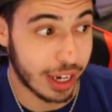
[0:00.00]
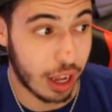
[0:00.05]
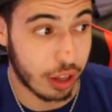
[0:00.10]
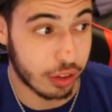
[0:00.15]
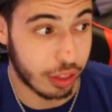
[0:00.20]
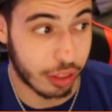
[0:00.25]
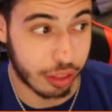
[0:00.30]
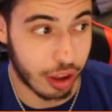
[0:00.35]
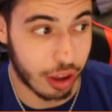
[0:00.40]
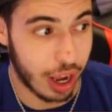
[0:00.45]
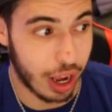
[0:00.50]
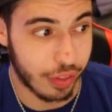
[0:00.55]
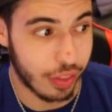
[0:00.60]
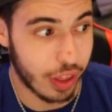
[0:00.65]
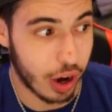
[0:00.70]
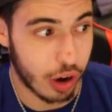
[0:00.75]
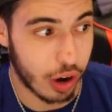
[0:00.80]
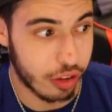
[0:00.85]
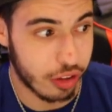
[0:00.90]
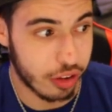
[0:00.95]
out the side
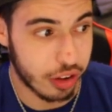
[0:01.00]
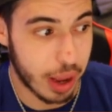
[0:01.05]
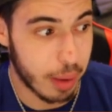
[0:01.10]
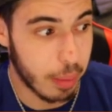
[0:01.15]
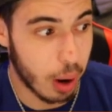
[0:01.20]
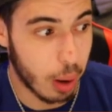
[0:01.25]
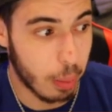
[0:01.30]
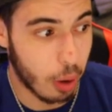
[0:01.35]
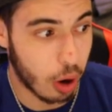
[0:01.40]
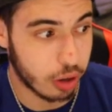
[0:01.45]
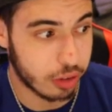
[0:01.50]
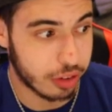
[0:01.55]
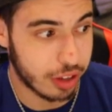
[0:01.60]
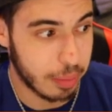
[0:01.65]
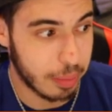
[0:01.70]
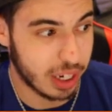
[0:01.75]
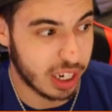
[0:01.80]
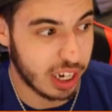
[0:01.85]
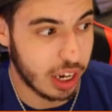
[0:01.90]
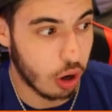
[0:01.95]
there as Nimmo, Marte,
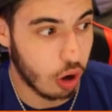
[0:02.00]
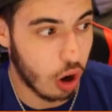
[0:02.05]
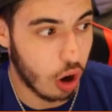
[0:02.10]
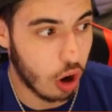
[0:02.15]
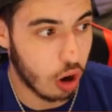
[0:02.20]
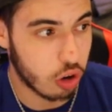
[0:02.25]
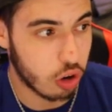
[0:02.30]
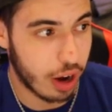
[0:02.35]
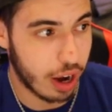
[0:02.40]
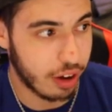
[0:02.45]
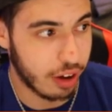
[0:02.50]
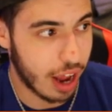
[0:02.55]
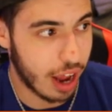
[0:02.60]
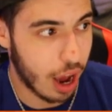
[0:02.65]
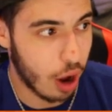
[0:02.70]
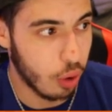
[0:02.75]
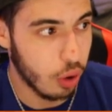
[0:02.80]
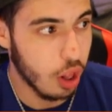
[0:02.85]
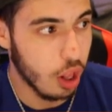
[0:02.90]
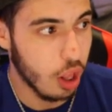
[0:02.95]
McNeil all ground
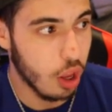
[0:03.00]
out.